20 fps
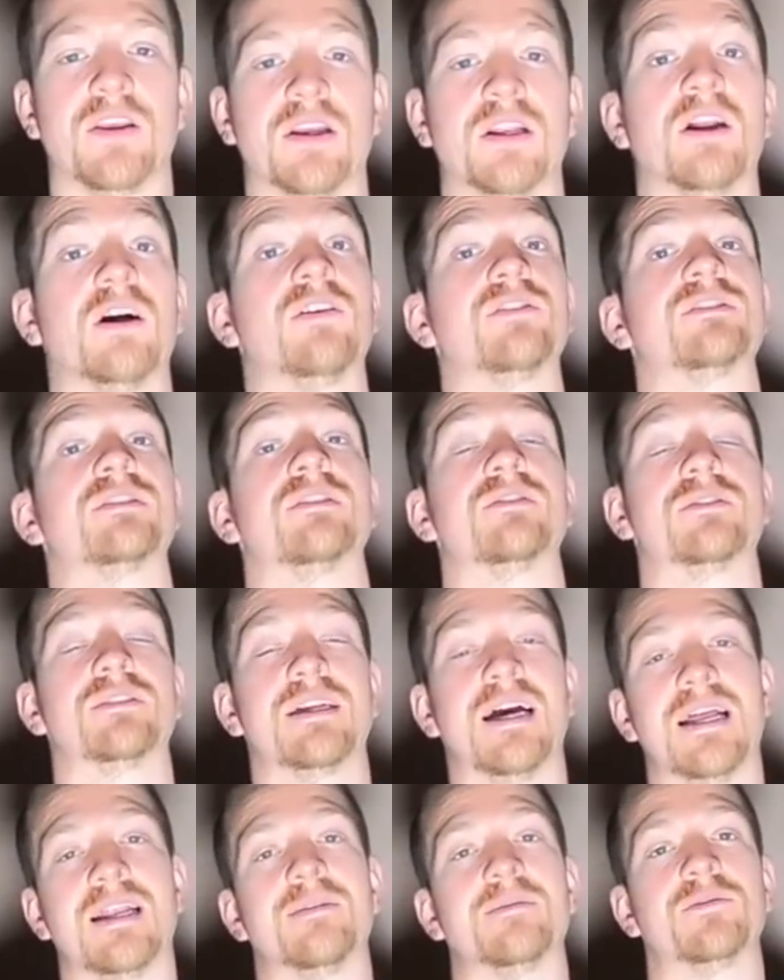can also
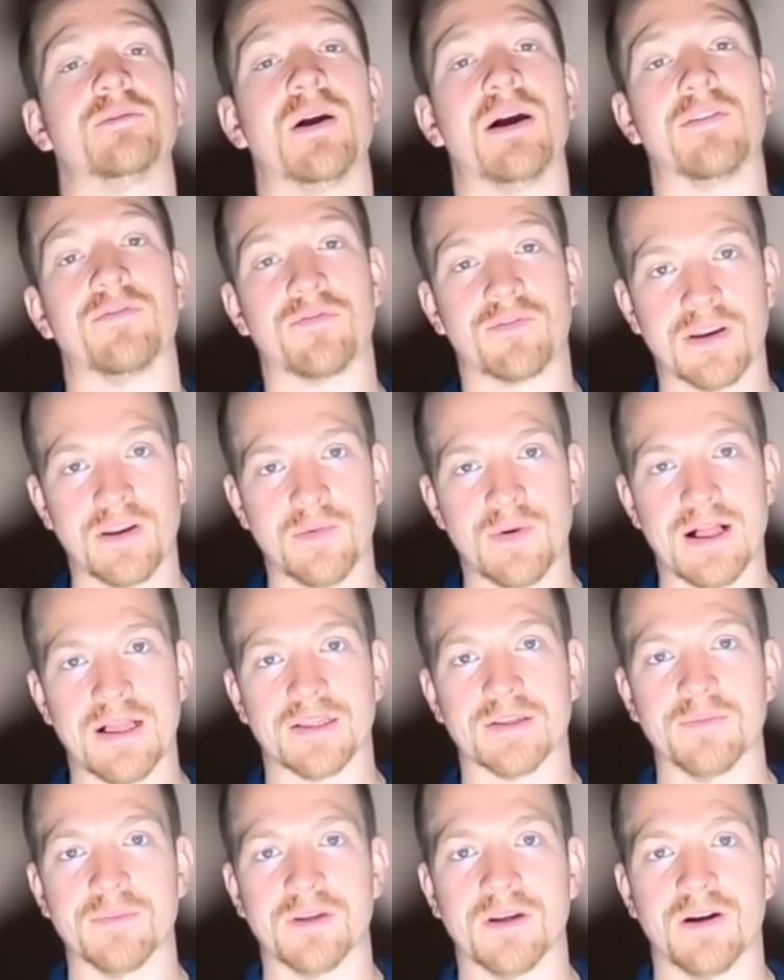sign up to our free
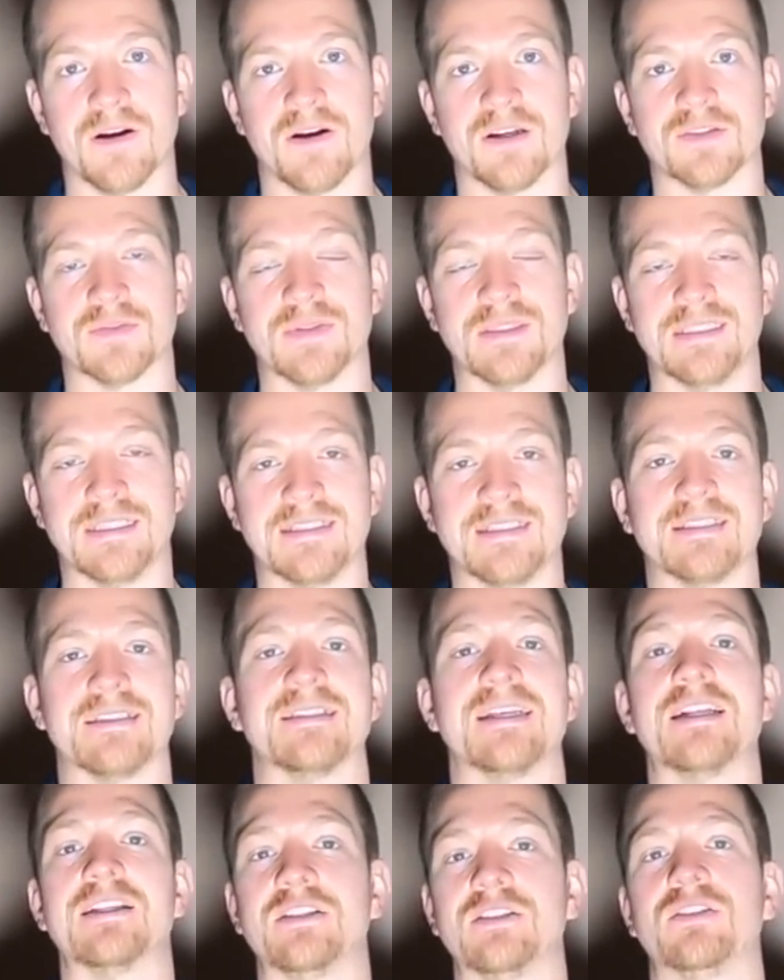welcome course, which is
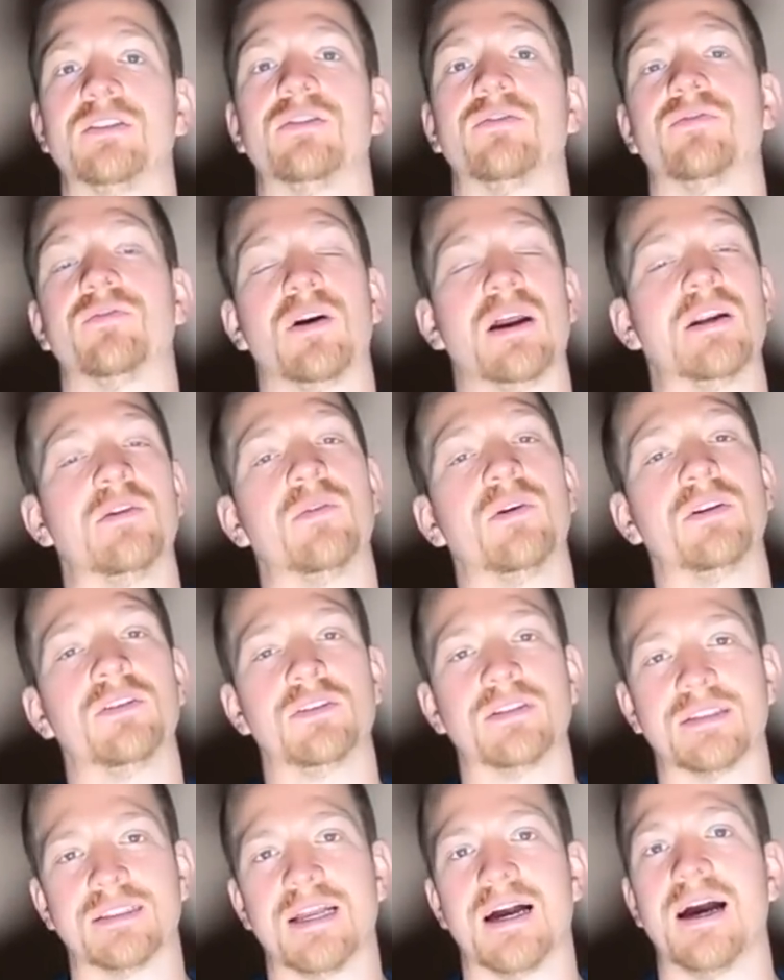essential for anyone
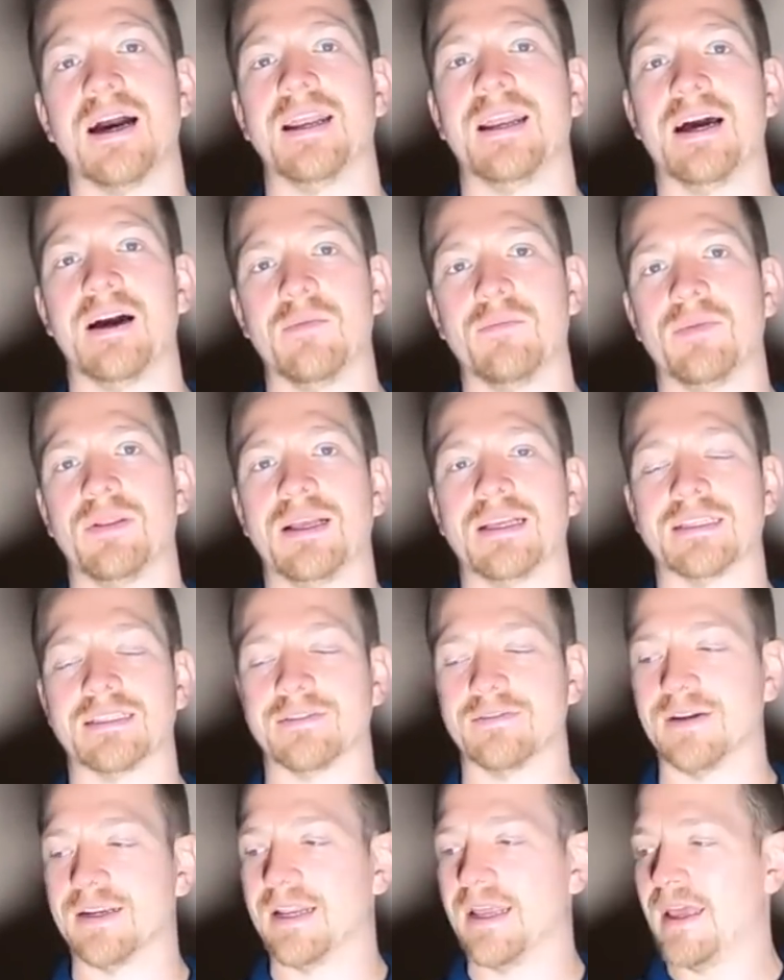who's starting out in
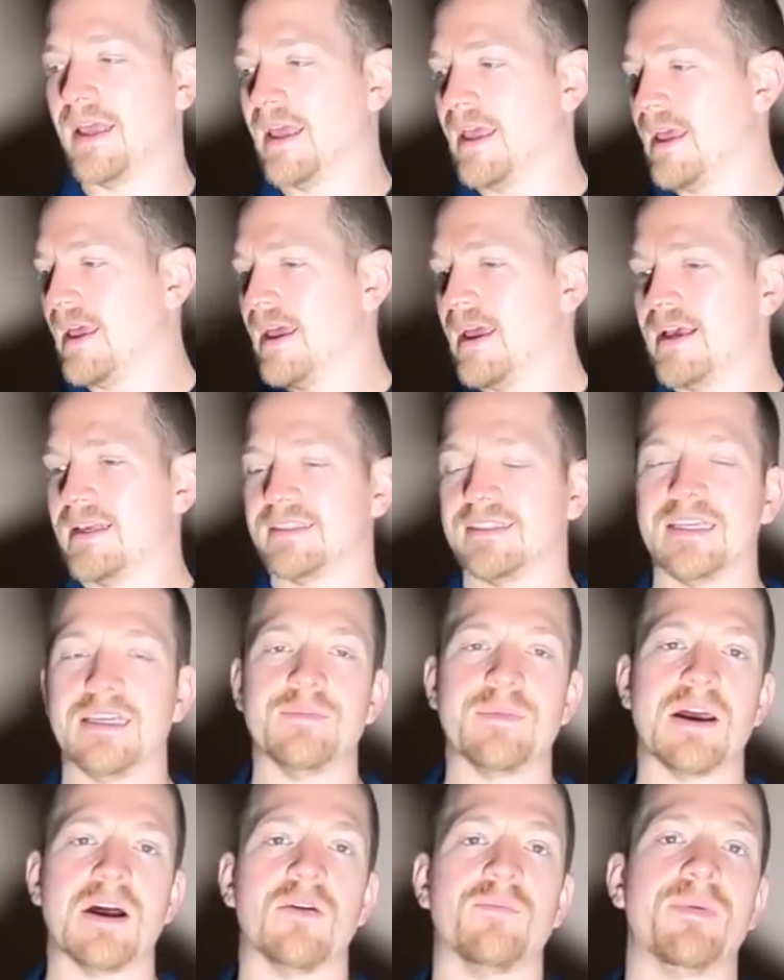plastering. It's
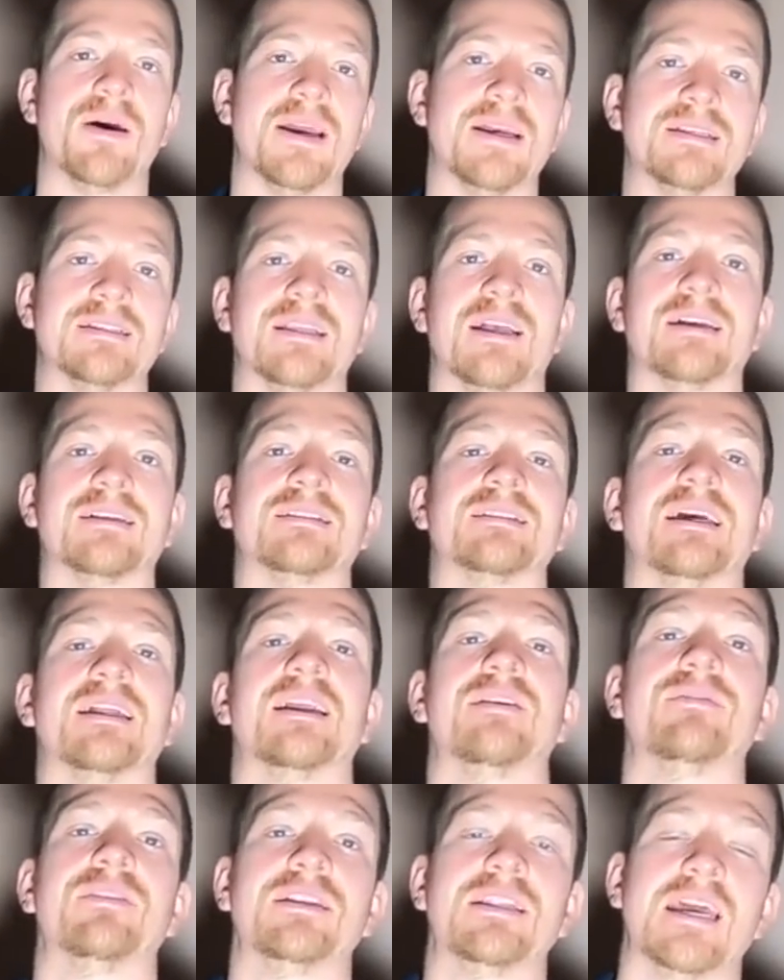email based. Like I
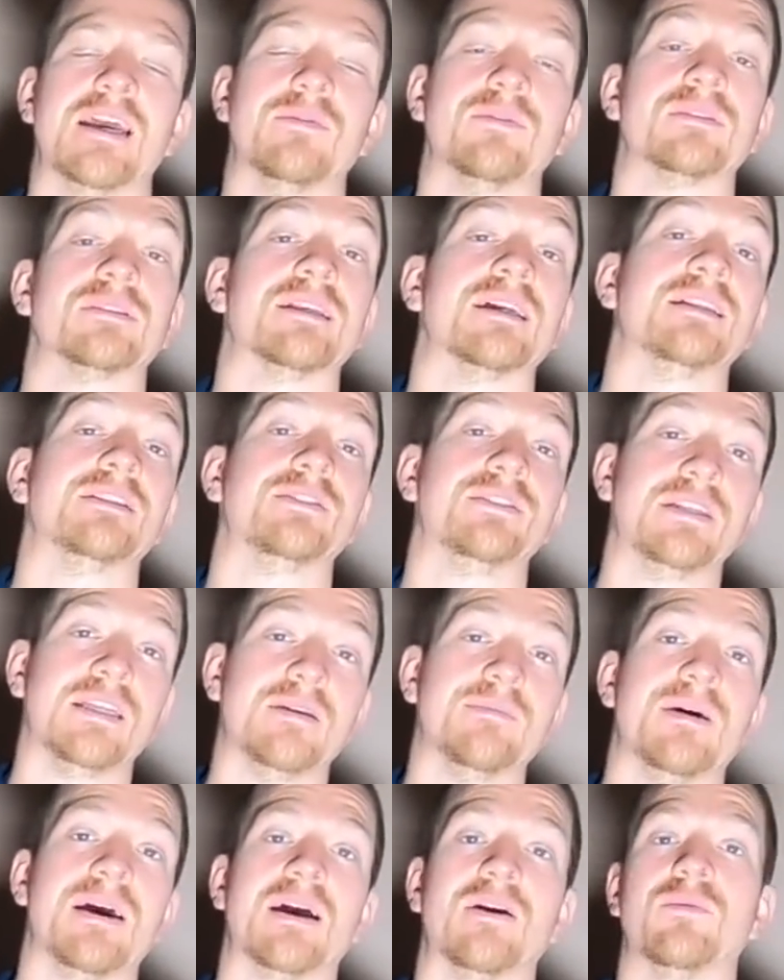said, every day we'll send you an
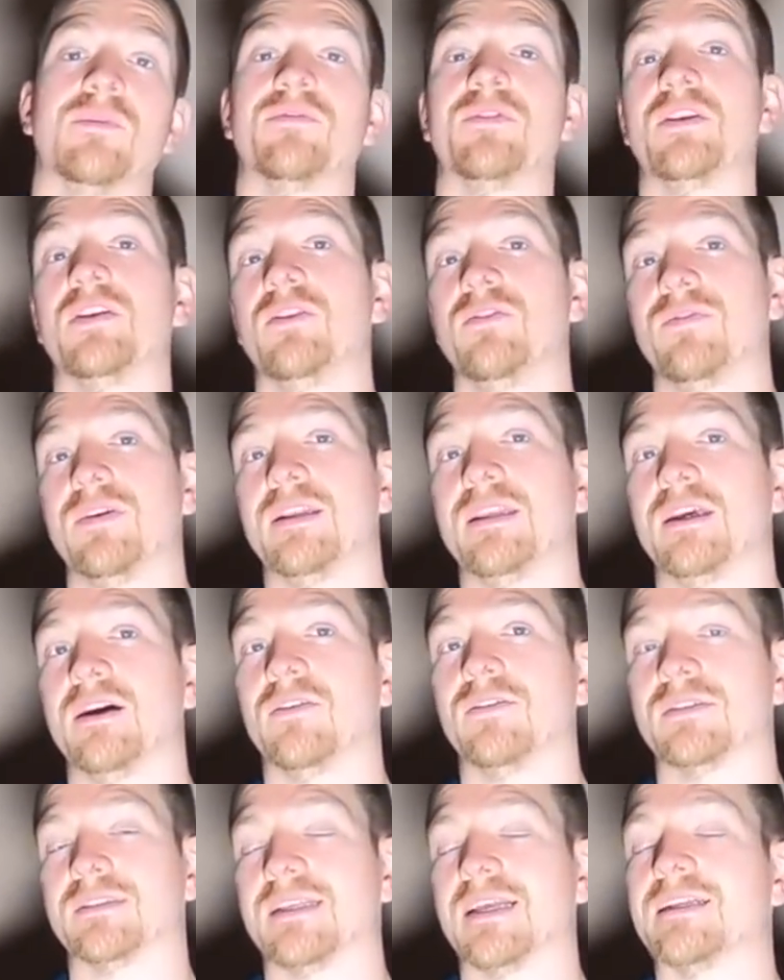email with a new
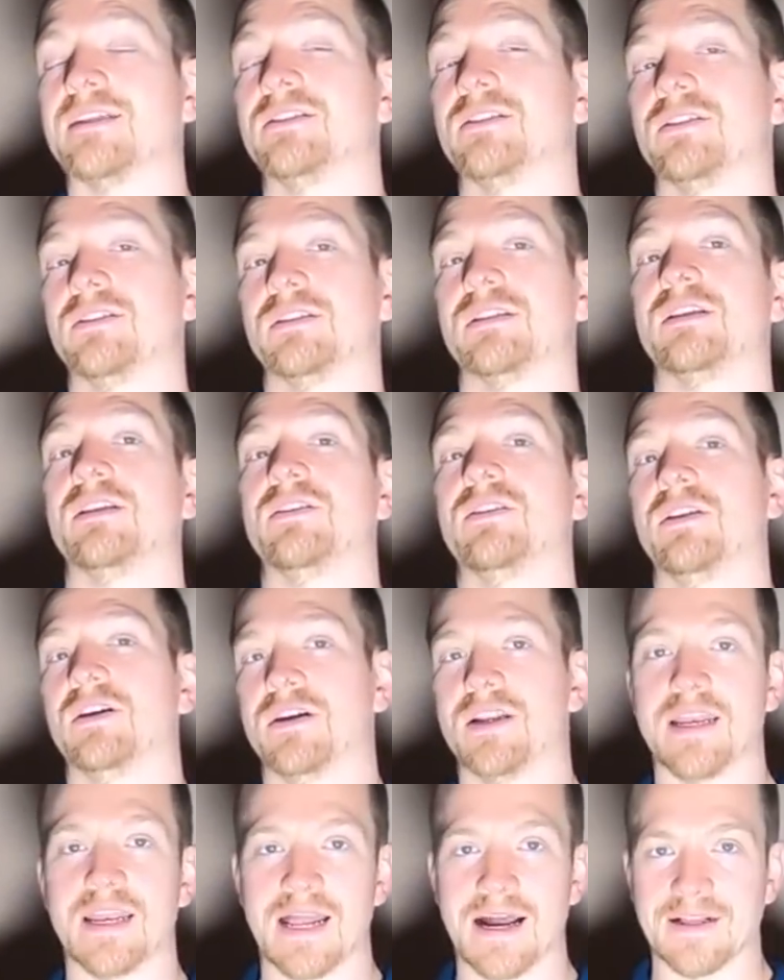video essential to you
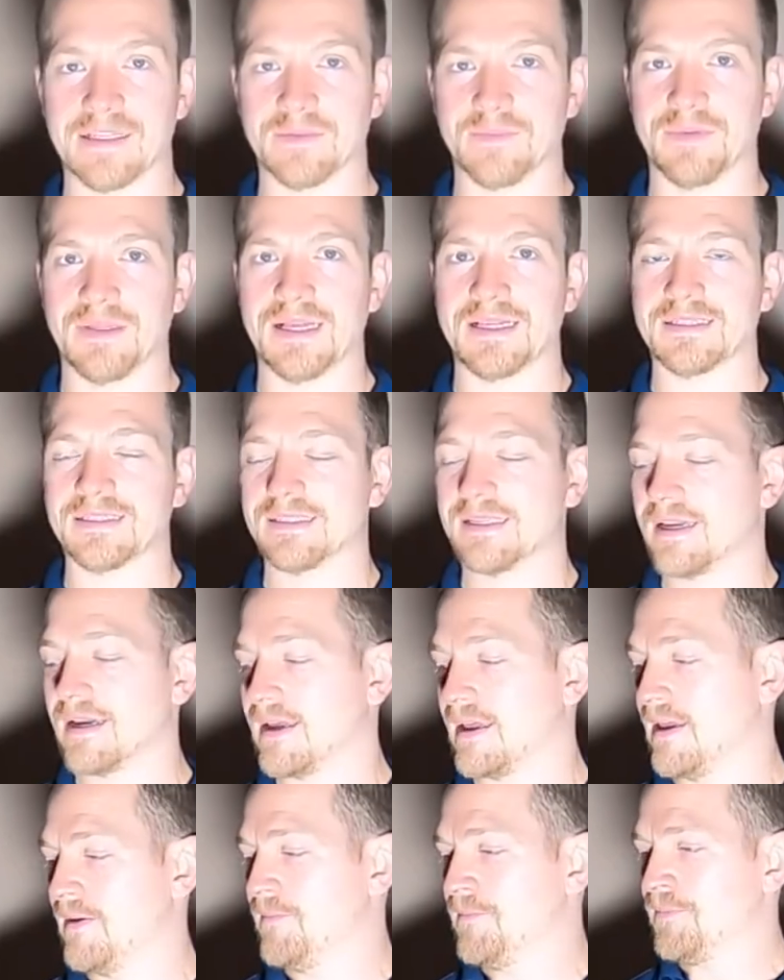learning how to
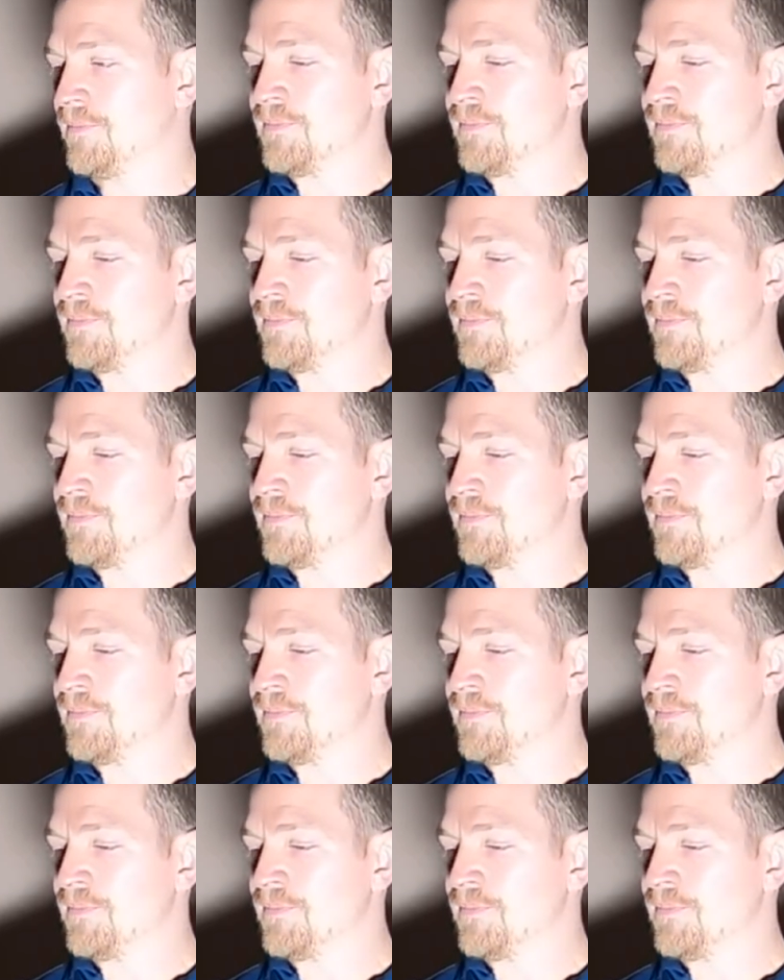plaster.